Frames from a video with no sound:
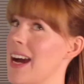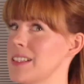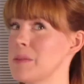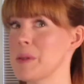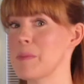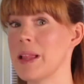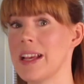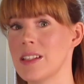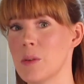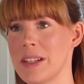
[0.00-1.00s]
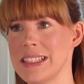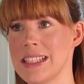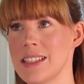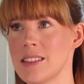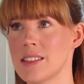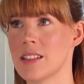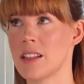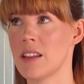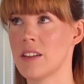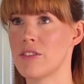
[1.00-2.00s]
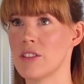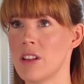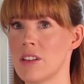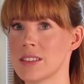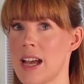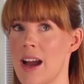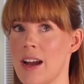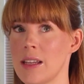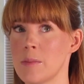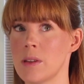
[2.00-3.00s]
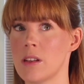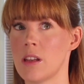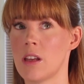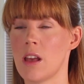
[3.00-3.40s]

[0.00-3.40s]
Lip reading: hadn't been playing at weddings for a long time.